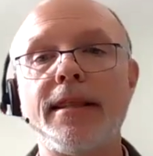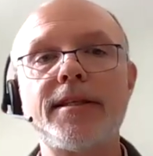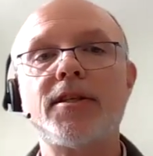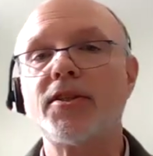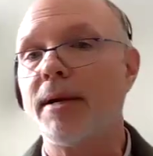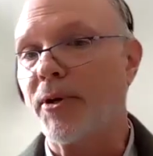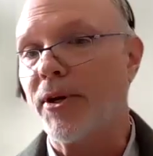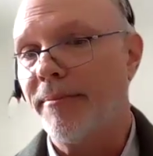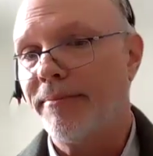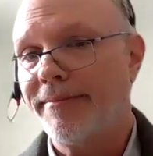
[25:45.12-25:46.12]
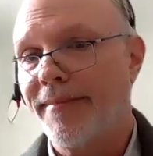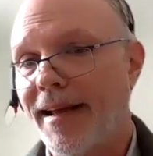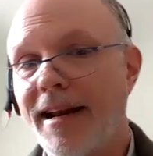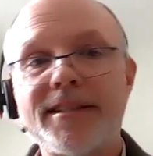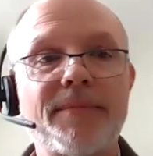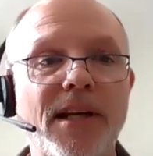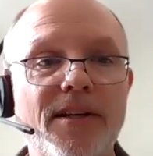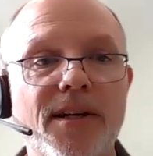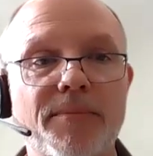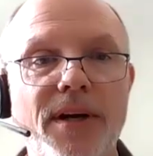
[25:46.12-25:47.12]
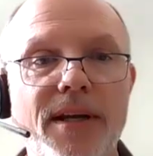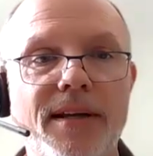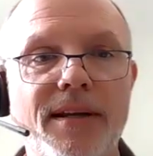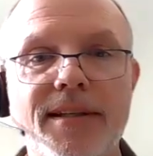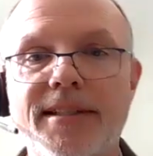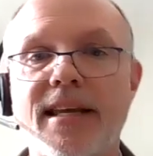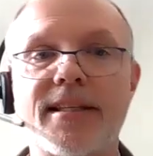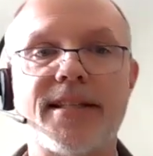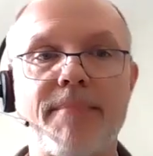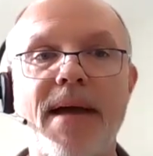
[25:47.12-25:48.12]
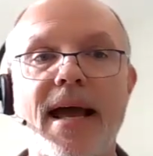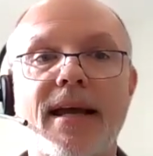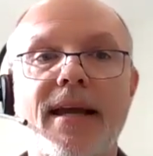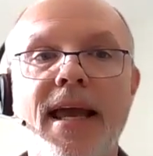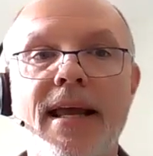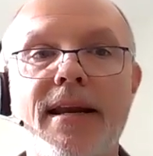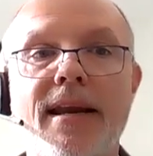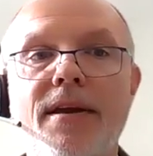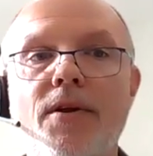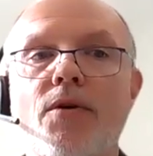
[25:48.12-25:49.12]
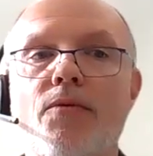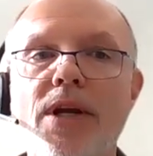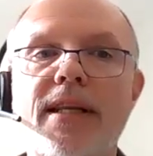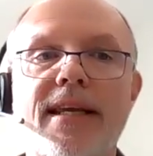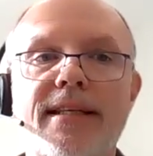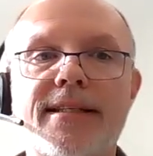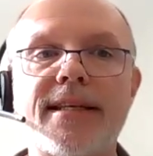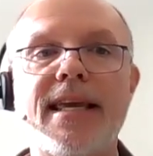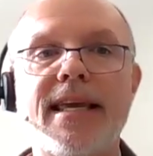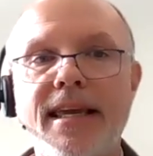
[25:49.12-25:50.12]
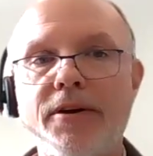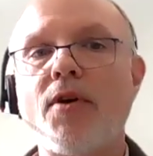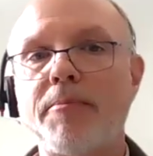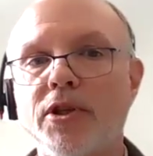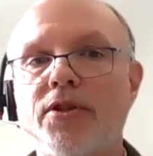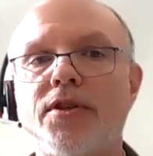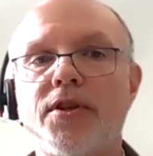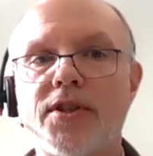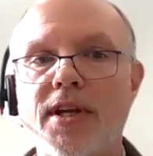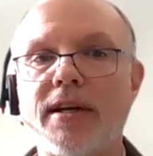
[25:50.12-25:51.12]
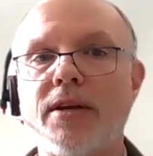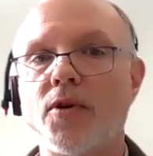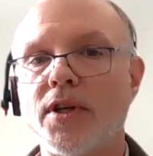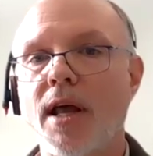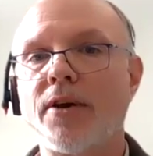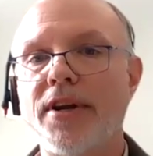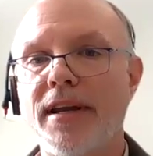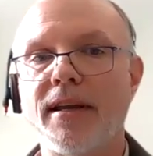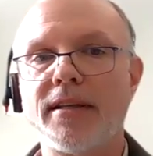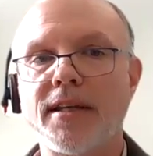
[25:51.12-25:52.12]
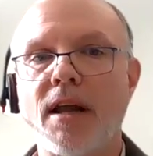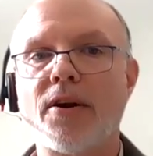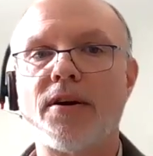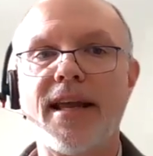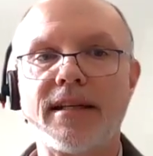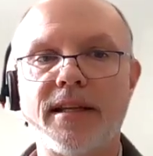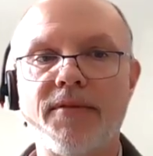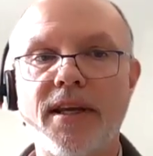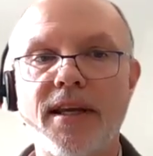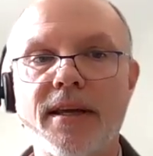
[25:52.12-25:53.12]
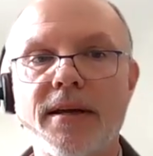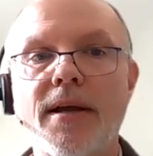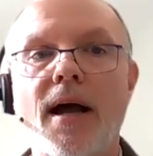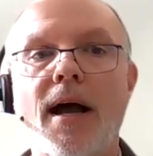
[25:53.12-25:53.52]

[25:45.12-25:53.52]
this is a summary, an attempt at a summary to take a step back. And really it's interruptions to study or scholarly activity.